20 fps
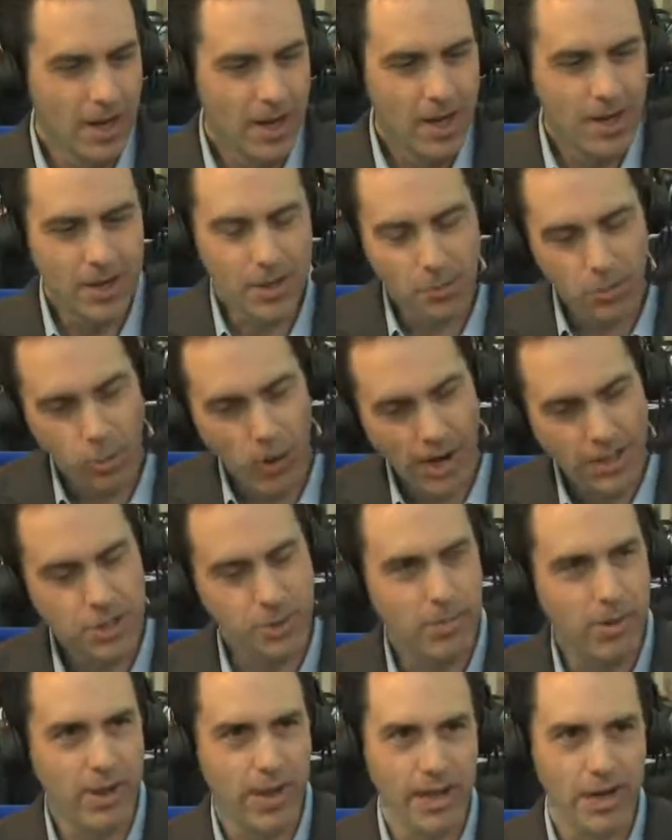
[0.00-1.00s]
you watch
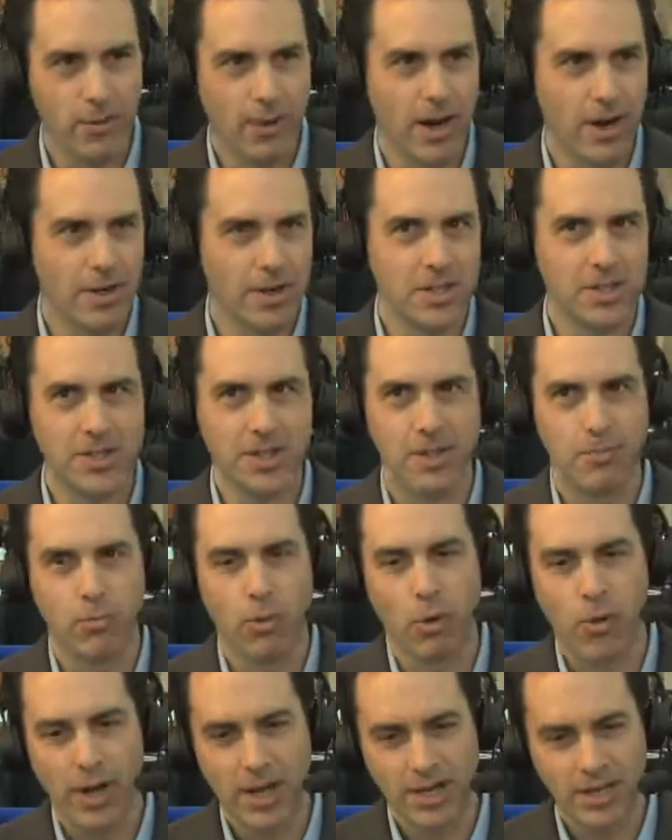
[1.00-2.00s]
a playground, you see
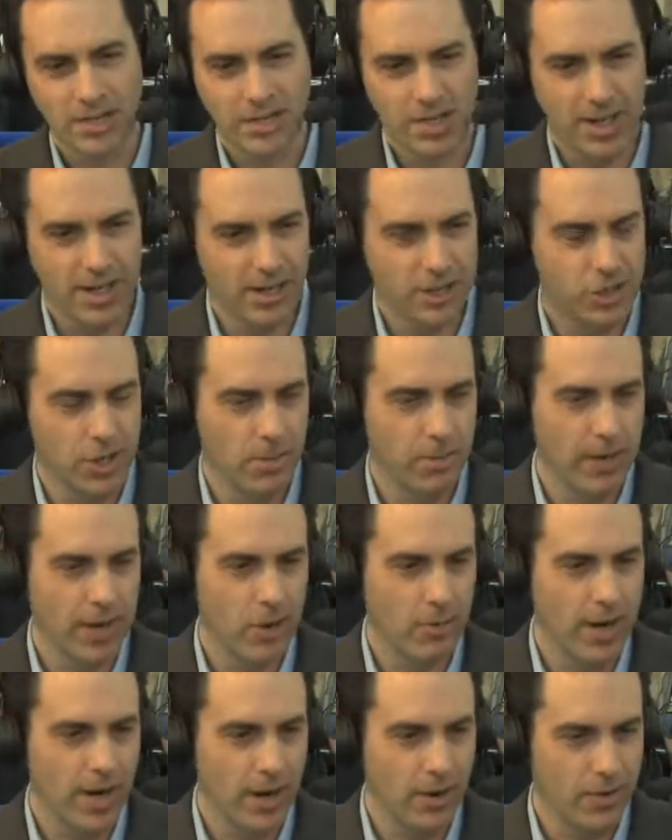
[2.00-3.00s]
boys uh,
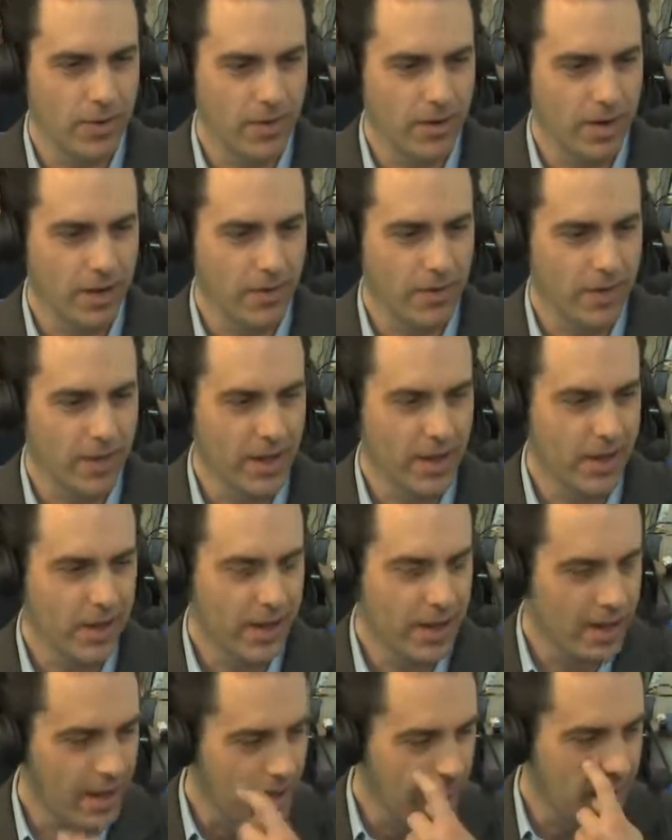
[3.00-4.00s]
jumping around on the
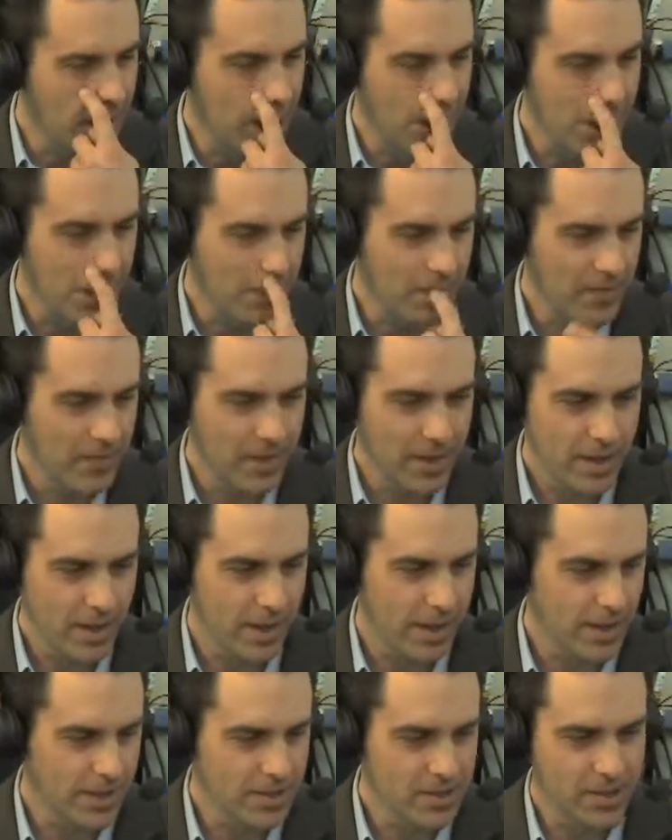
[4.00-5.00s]
uh,
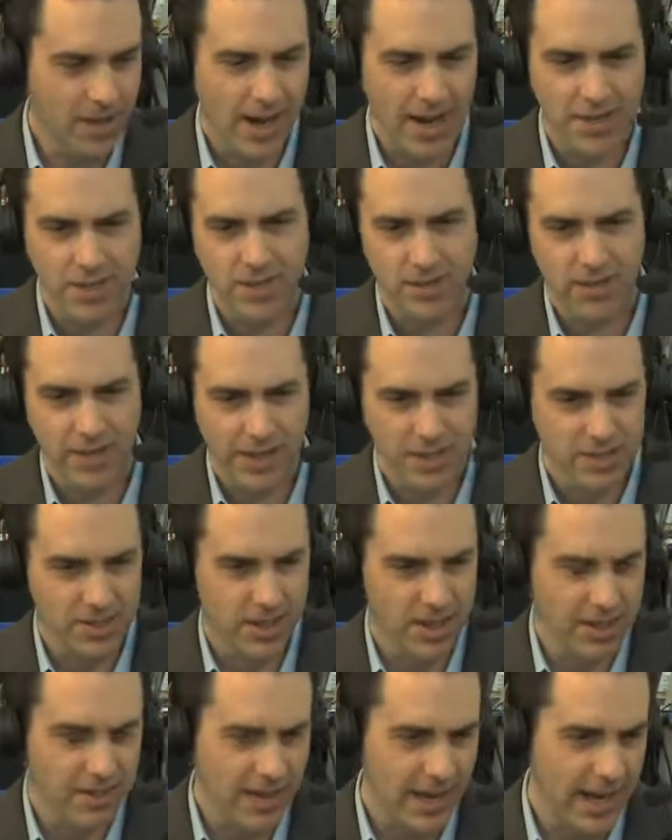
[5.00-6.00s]
uh, slides and things
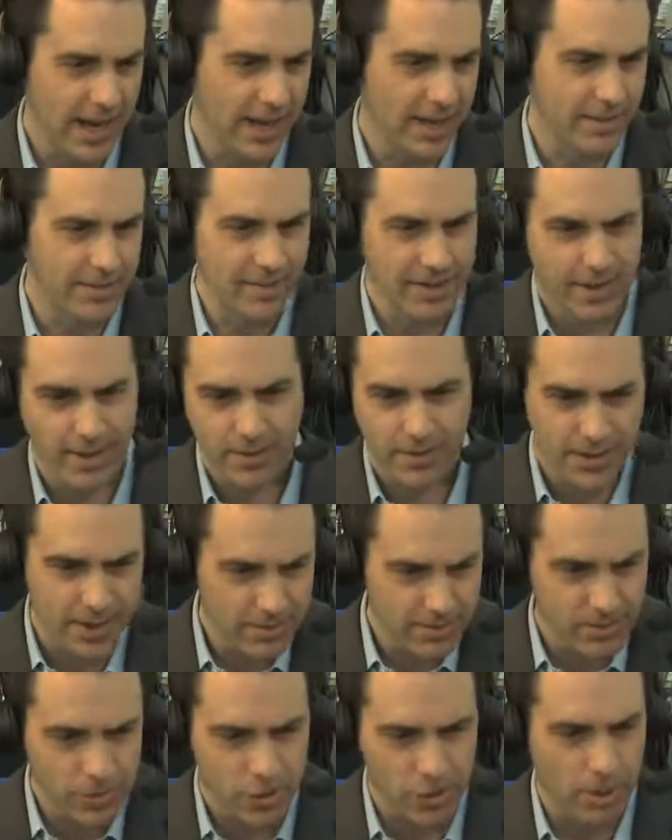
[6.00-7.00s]
like that, and you know
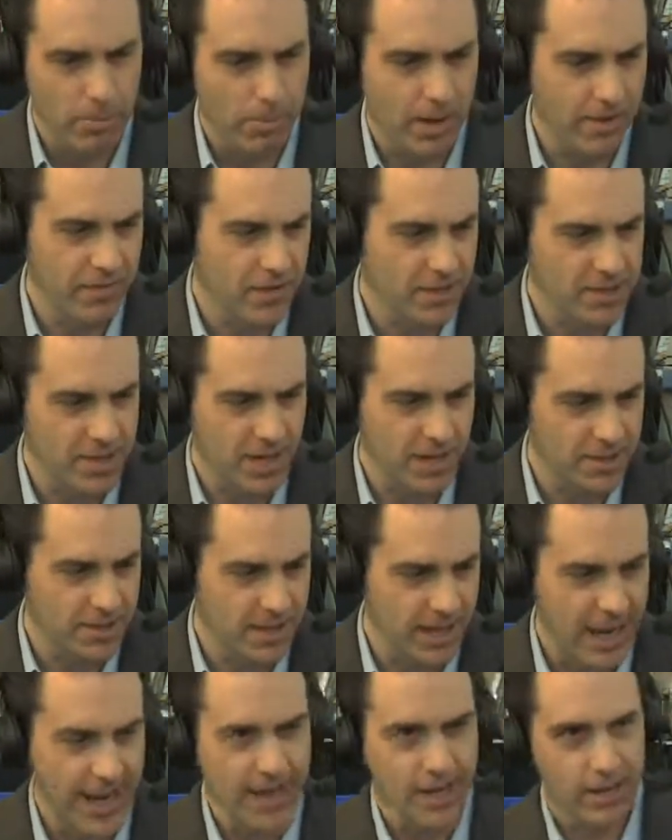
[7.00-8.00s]
they jump off the slide and
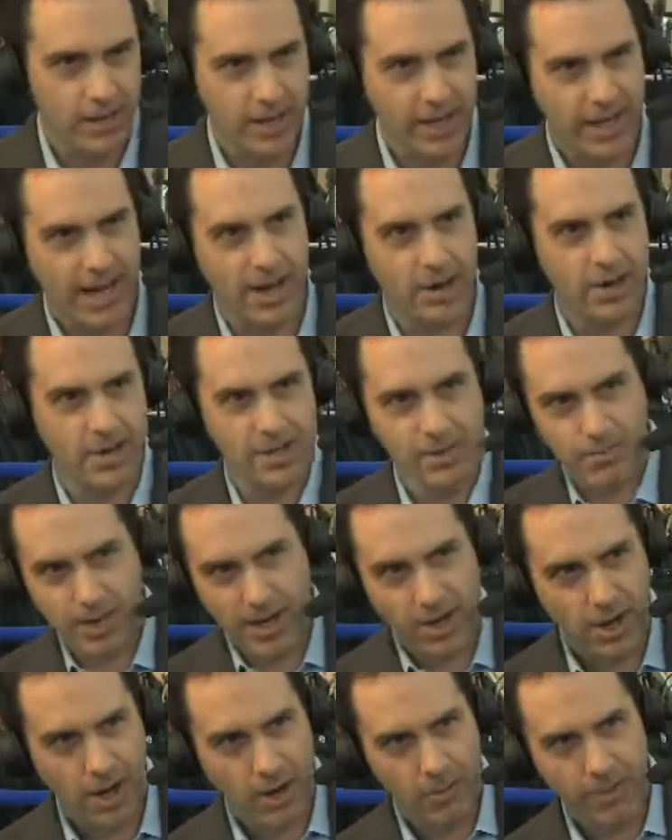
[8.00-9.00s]
say, "Hey, look at how I did
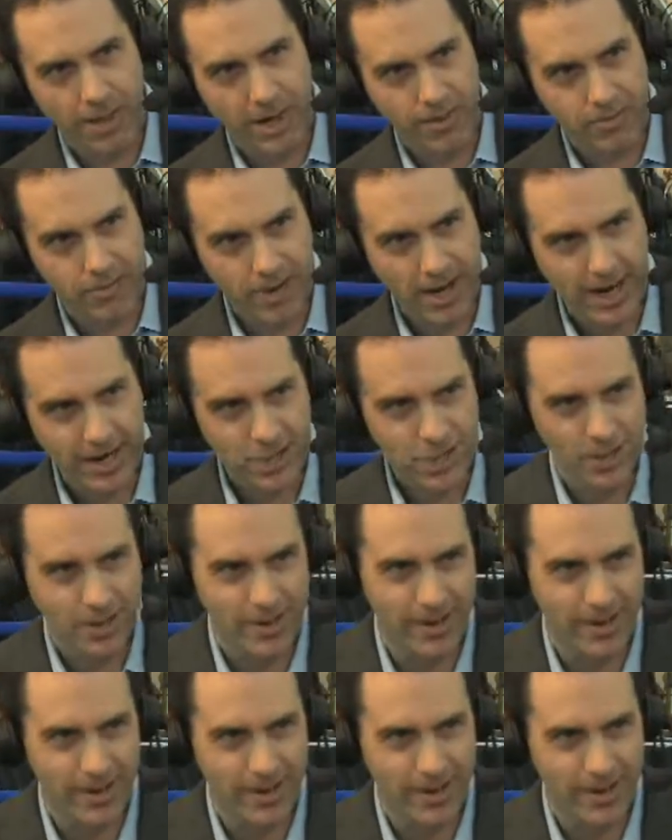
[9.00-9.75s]
my compound fracture!